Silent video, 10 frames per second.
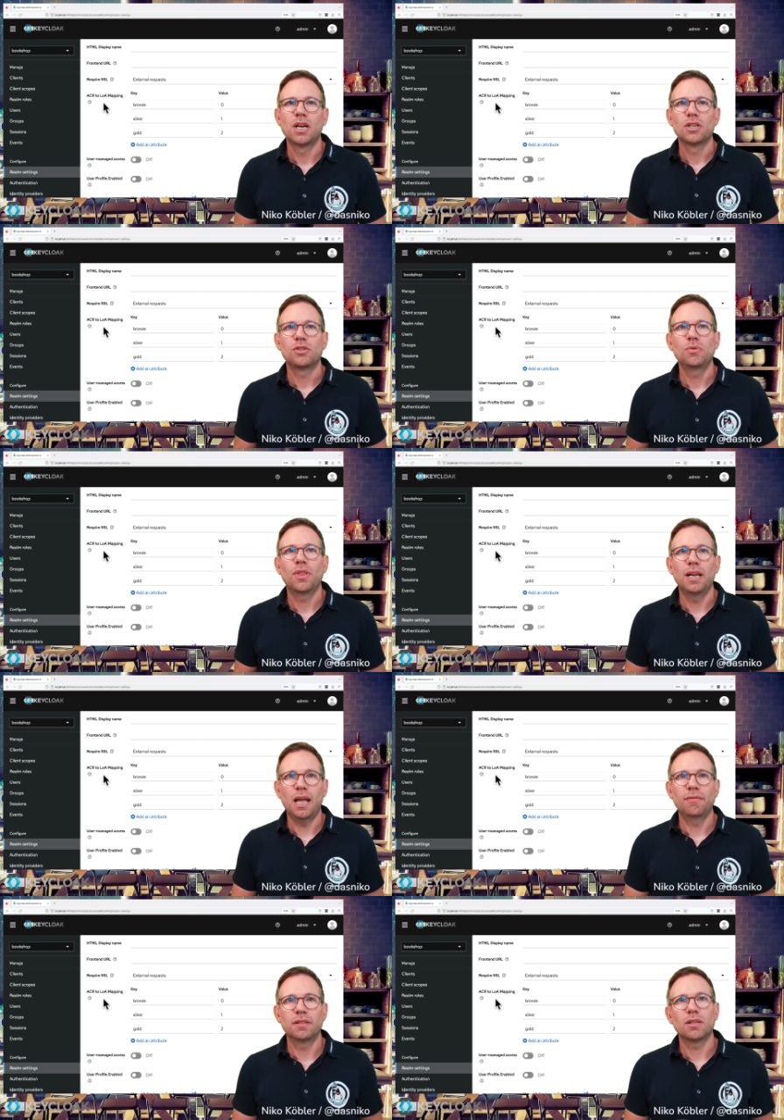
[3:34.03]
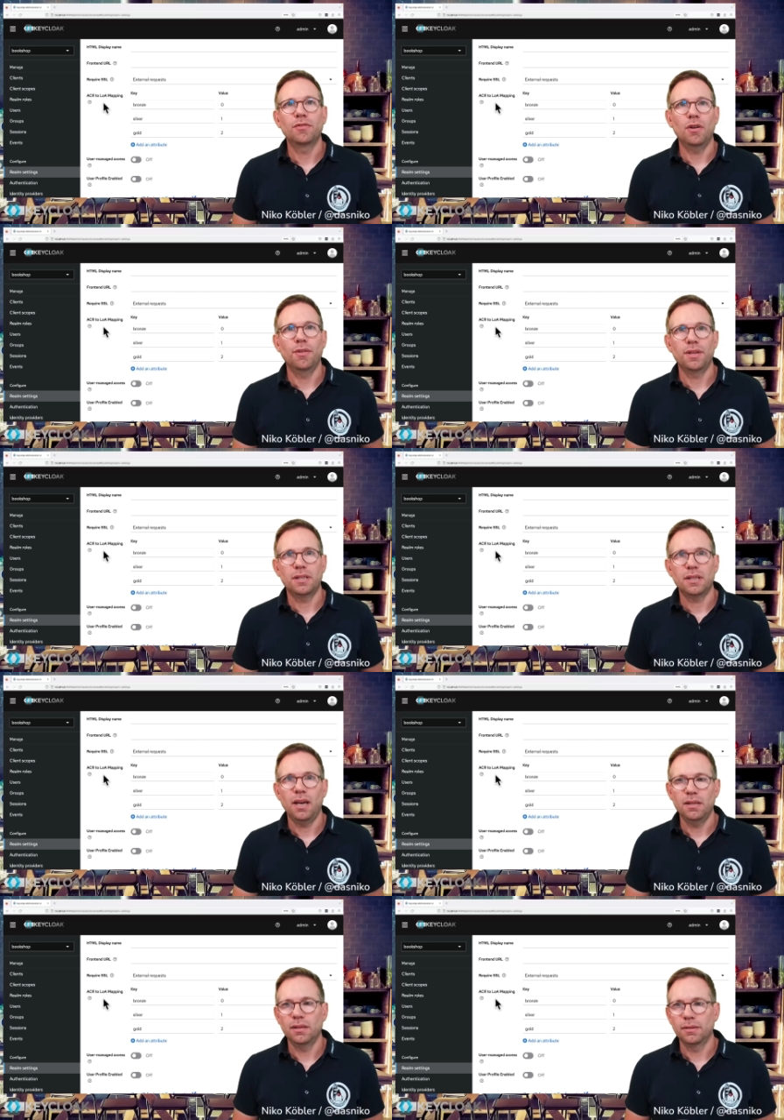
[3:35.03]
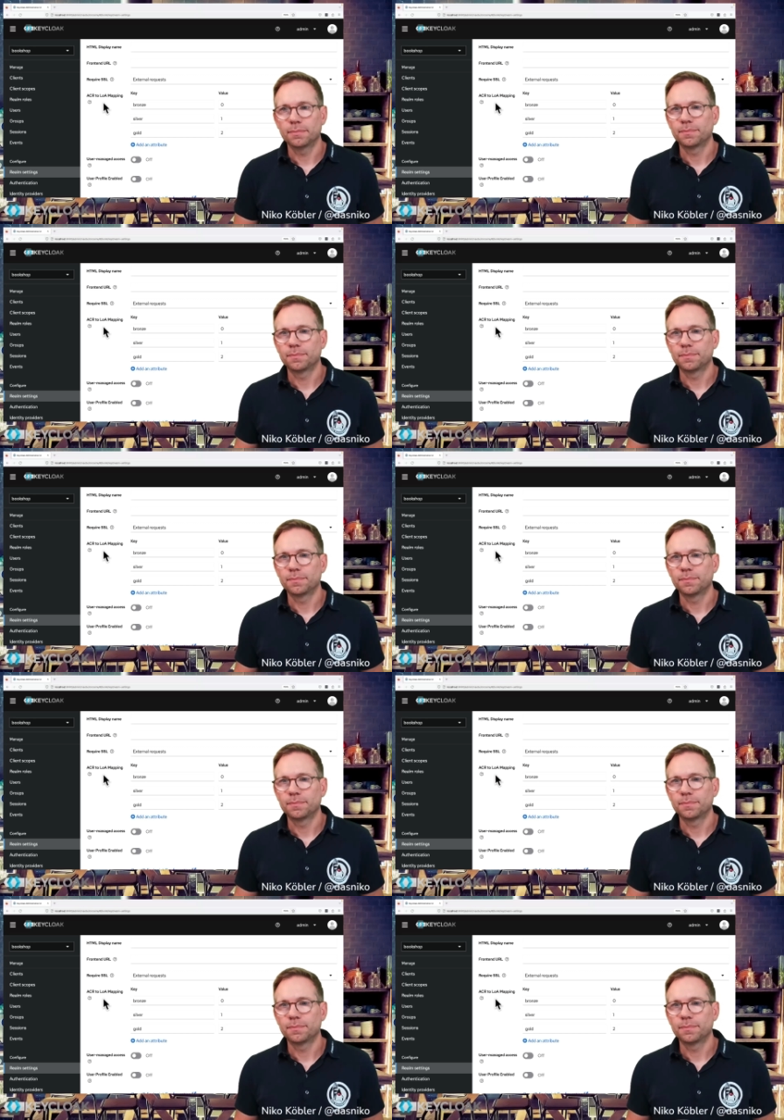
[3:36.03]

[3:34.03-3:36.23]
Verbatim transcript: to the levels of authenticating.